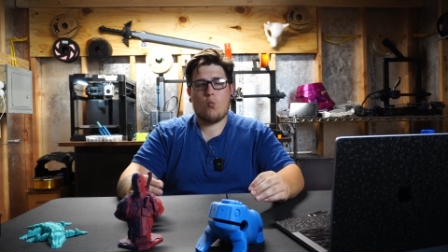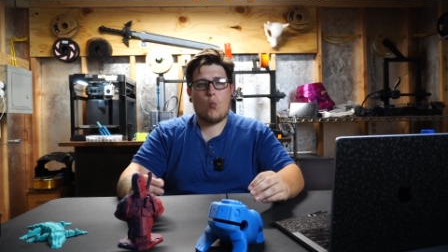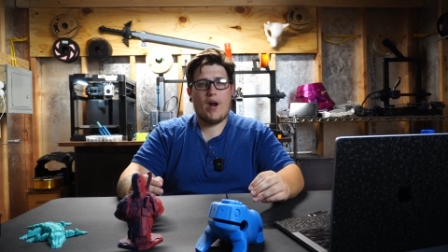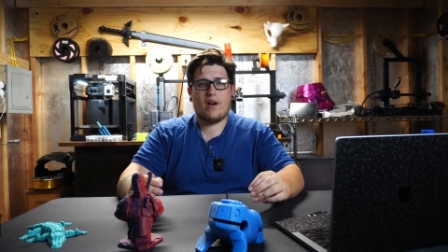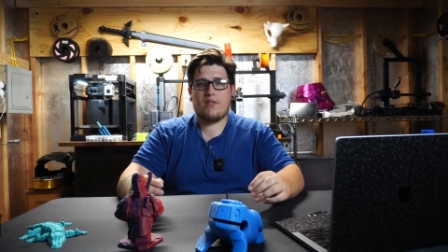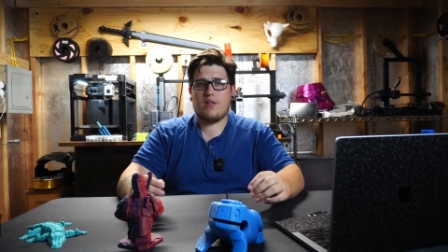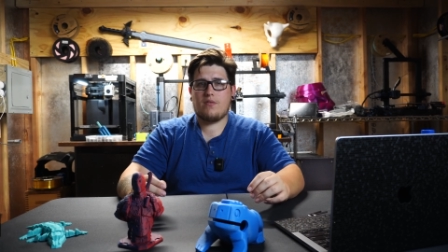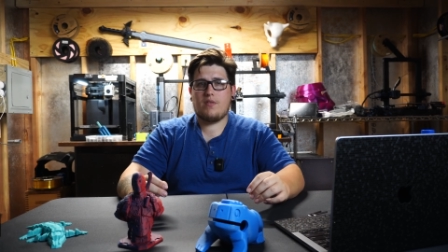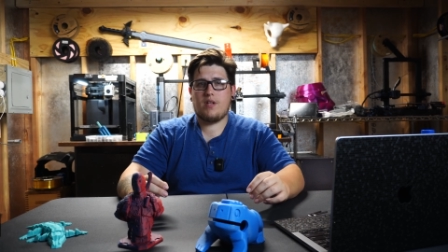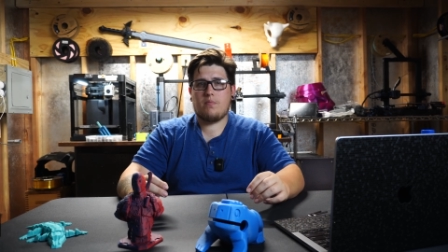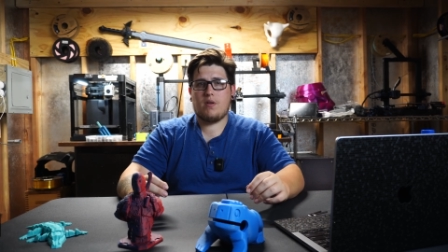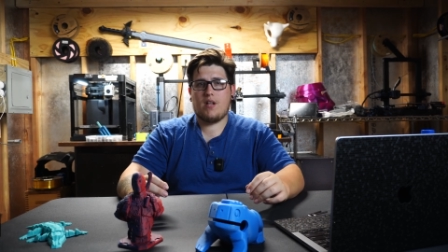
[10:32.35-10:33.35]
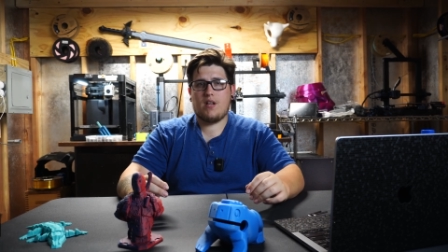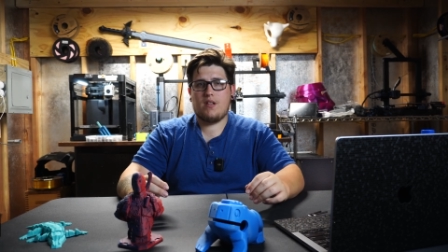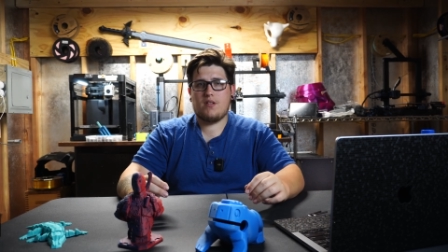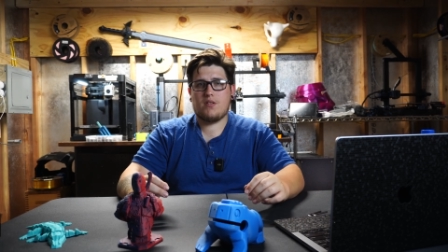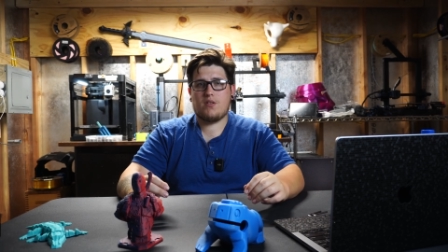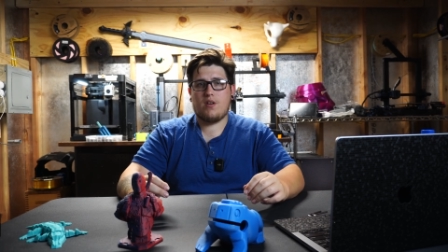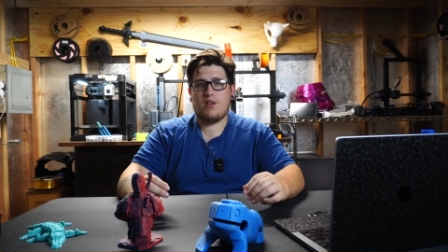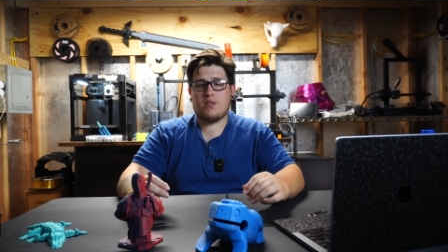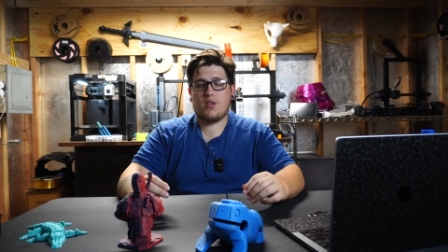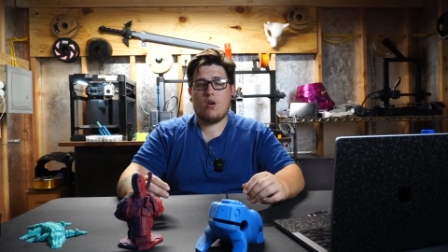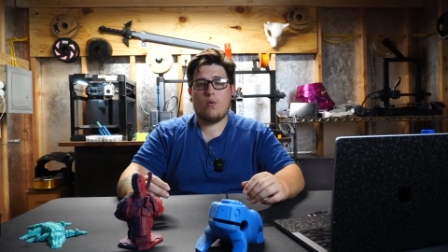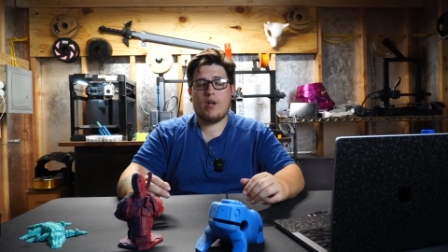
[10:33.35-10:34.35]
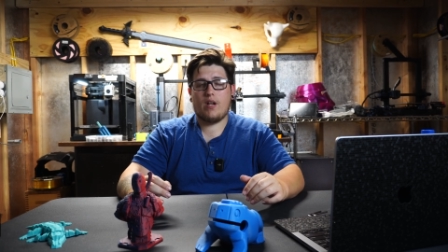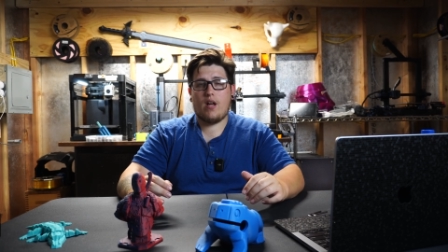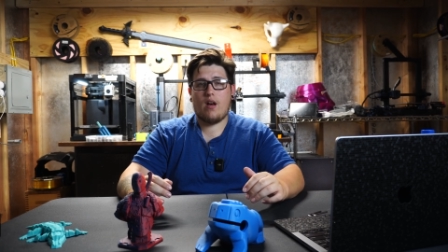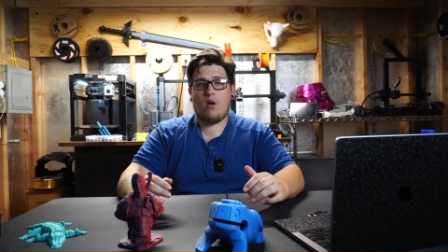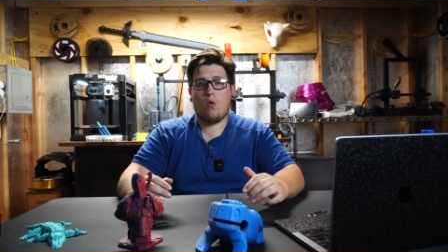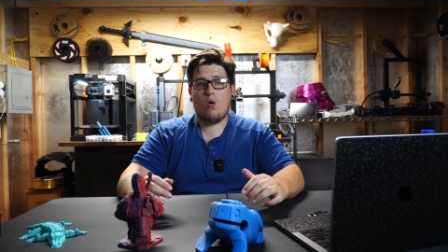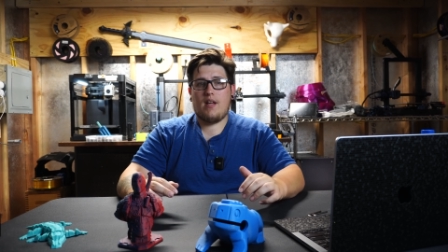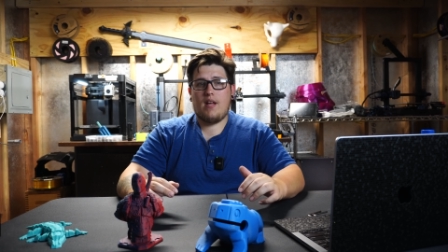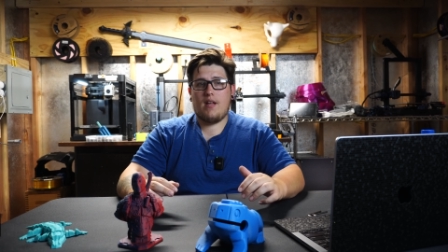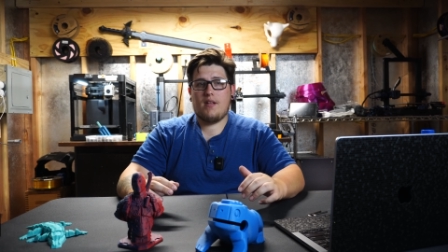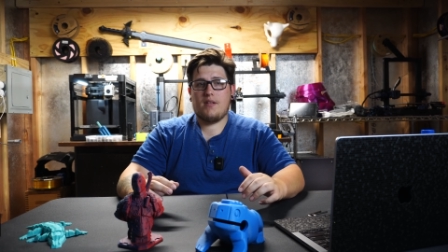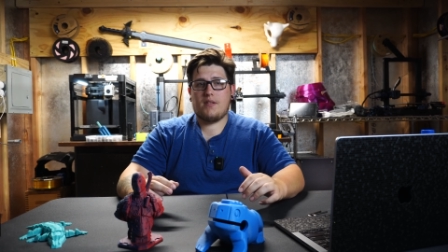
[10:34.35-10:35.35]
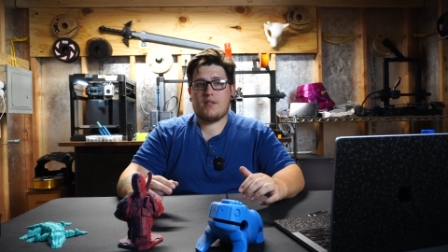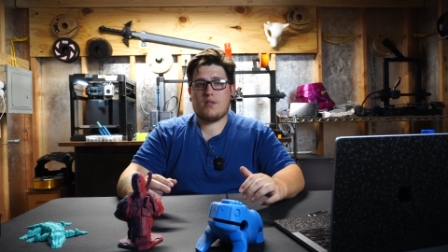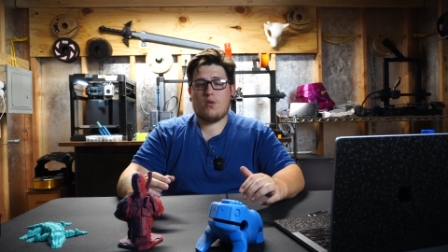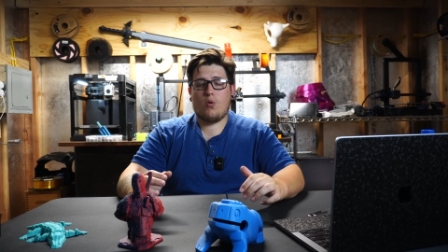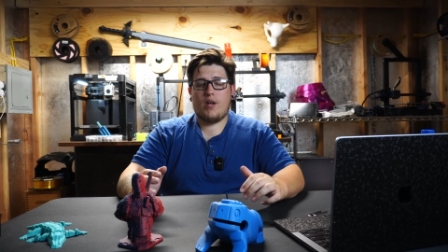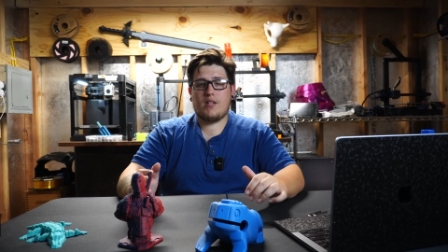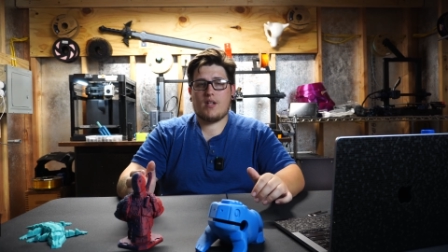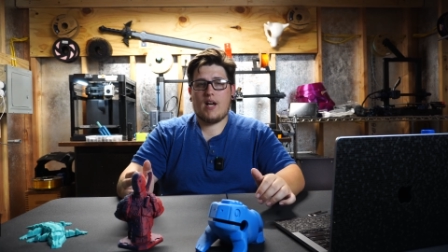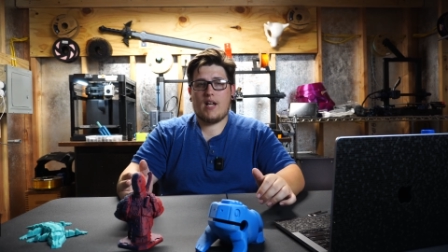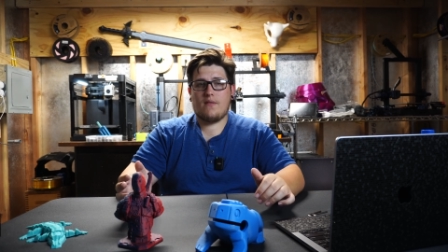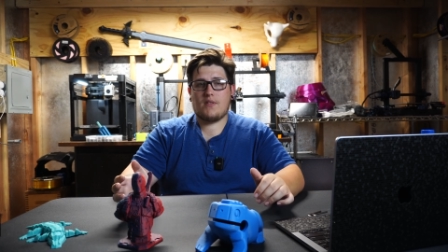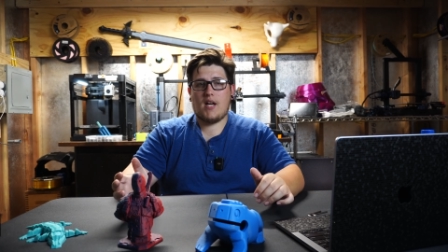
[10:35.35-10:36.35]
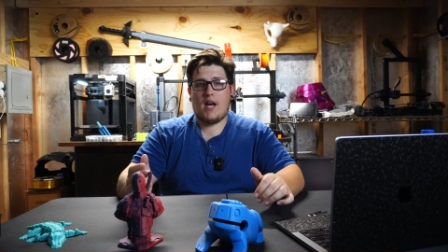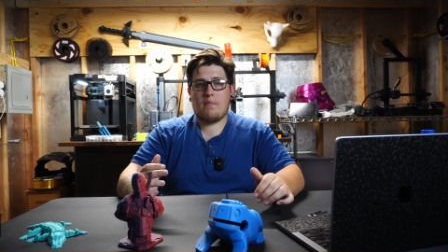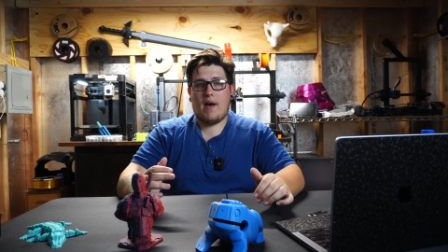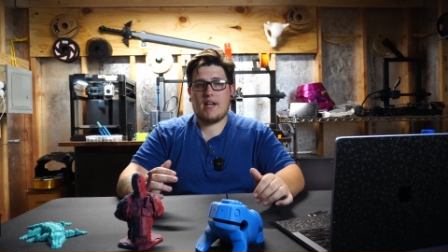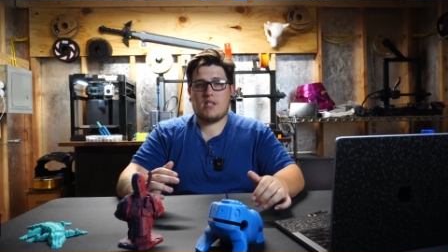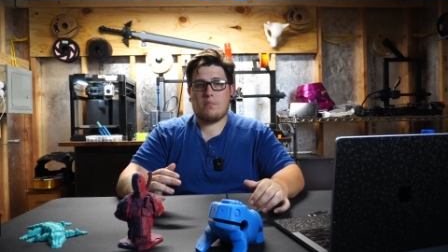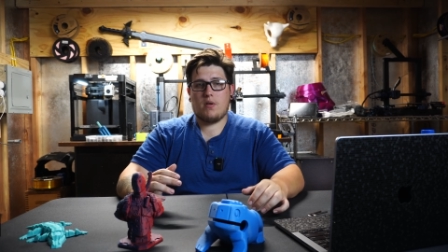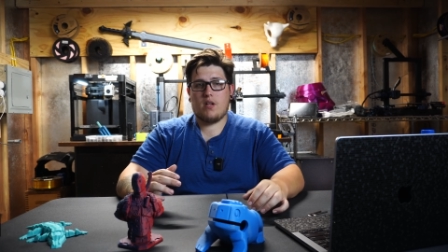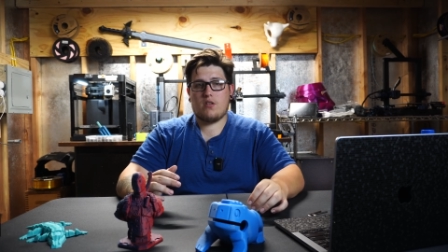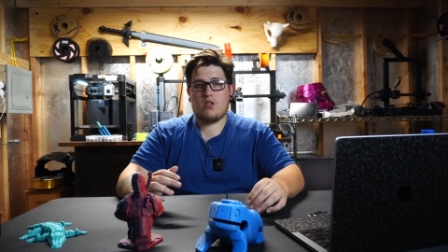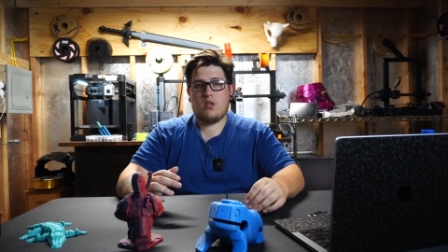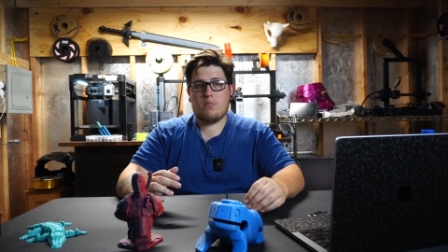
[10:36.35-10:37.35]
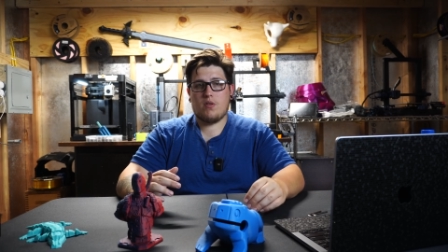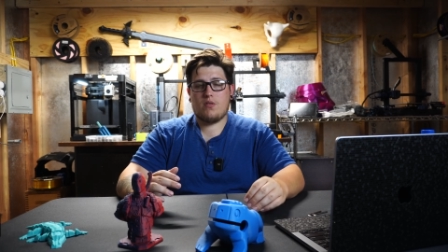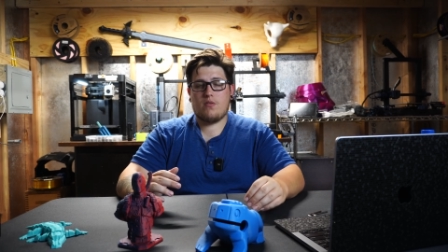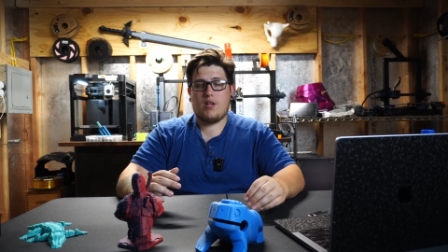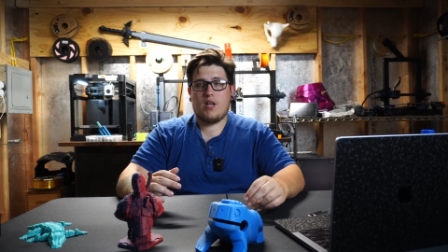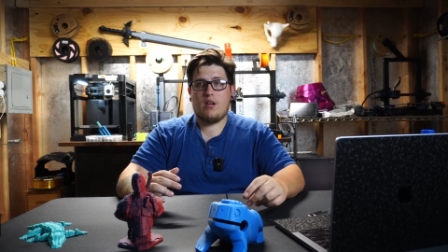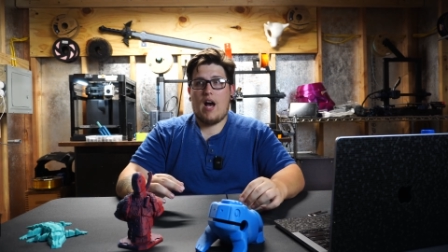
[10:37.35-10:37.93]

where the 3D printing industry is going now is going to kind of tie back to prediction number three.